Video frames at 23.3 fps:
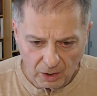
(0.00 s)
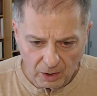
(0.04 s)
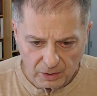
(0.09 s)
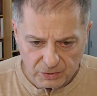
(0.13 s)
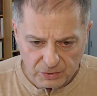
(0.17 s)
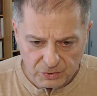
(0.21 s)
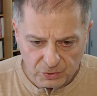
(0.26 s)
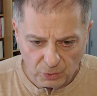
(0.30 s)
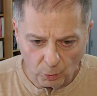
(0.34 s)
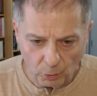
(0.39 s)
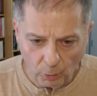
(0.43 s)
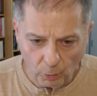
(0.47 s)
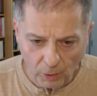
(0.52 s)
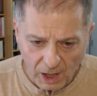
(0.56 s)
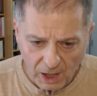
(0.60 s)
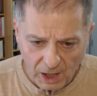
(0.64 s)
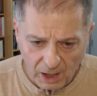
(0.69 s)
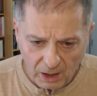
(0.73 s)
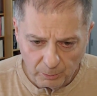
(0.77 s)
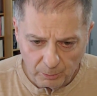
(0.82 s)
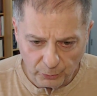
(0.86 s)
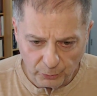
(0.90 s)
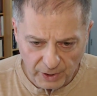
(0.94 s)
So
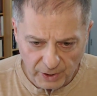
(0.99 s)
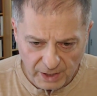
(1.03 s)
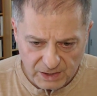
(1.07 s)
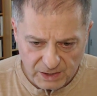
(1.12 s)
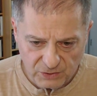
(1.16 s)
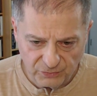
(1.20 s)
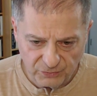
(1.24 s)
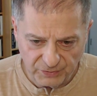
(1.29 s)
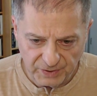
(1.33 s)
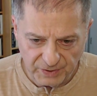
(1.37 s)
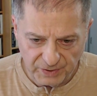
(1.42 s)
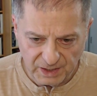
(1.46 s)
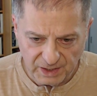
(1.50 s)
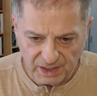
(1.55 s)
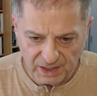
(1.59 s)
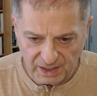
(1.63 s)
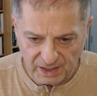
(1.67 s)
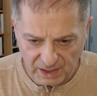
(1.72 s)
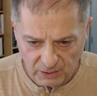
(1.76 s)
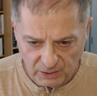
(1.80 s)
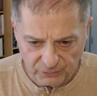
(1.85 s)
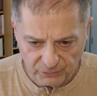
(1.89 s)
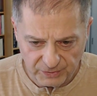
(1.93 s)
while breastfeeding
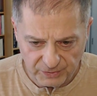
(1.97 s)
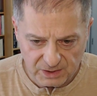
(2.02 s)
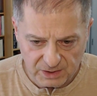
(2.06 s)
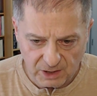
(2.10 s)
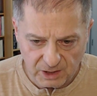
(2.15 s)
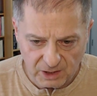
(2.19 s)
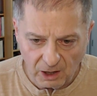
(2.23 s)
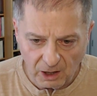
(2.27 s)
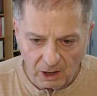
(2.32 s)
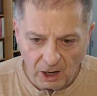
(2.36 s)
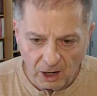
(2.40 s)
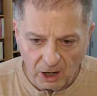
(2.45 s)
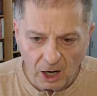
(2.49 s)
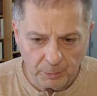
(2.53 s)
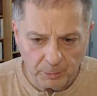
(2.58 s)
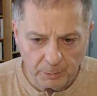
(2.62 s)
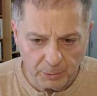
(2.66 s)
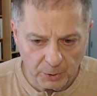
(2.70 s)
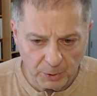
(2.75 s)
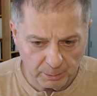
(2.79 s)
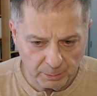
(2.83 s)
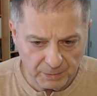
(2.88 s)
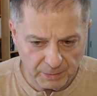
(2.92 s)
infants are
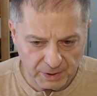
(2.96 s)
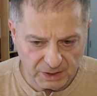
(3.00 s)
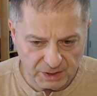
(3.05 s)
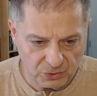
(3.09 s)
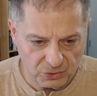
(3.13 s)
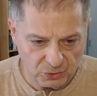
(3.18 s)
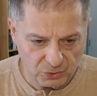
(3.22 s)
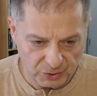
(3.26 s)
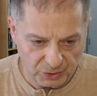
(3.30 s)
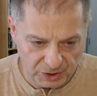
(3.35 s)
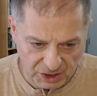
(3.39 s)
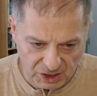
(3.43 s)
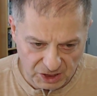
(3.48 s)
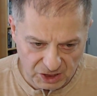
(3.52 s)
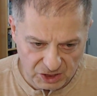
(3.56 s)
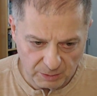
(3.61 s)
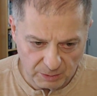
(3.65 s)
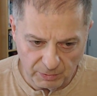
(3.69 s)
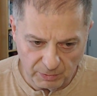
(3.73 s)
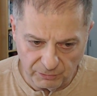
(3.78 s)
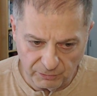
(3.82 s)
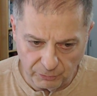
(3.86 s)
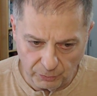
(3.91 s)
permitted to eat
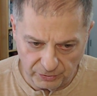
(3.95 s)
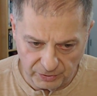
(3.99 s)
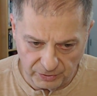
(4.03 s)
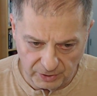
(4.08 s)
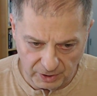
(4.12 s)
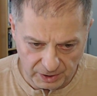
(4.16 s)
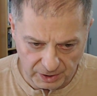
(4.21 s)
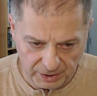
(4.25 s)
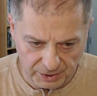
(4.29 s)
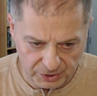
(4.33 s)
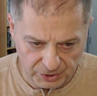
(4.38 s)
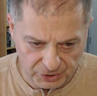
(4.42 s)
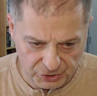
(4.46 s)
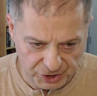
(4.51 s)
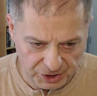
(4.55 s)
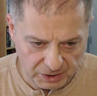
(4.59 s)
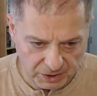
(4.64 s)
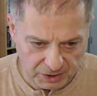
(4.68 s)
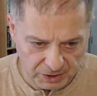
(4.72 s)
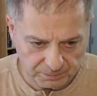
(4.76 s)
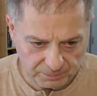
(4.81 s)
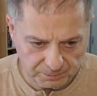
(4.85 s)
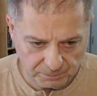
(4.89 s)
before the
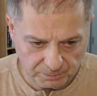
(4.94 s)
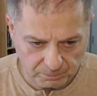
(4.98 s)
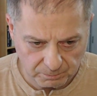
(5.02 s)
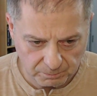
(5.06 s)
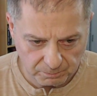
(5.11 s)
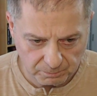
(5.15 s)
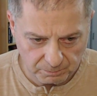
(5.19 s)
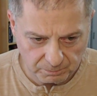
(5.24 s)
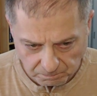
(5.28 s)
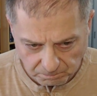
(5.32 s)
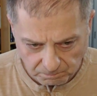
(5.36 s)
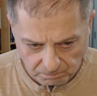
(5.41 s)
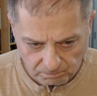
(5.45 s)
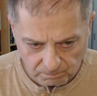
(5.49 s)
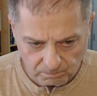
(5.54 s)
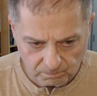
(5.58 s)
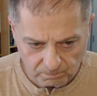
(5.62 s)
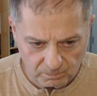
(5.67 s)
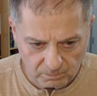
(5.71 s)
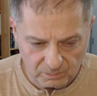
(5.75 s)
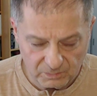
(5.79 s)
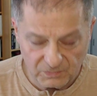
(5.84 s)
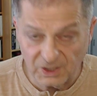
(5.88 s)
liturgy,
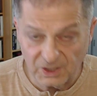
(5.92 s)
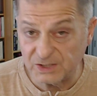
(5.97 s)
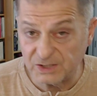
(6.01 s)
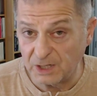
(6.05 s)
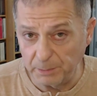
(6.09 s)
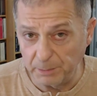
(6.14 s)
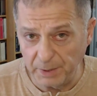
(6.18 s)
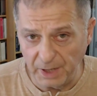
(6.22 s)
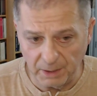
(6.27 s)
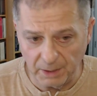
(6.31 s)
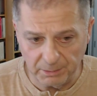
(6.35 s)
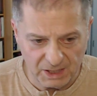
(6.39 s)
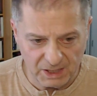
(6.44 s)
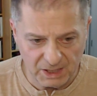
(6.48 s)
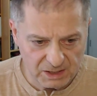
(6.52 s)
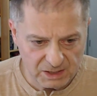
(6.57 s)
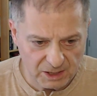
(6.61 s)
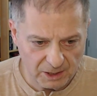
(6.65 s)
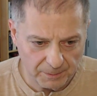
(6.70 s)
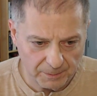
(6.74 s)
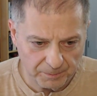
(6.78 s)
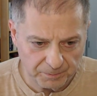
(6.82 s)
as they're babies,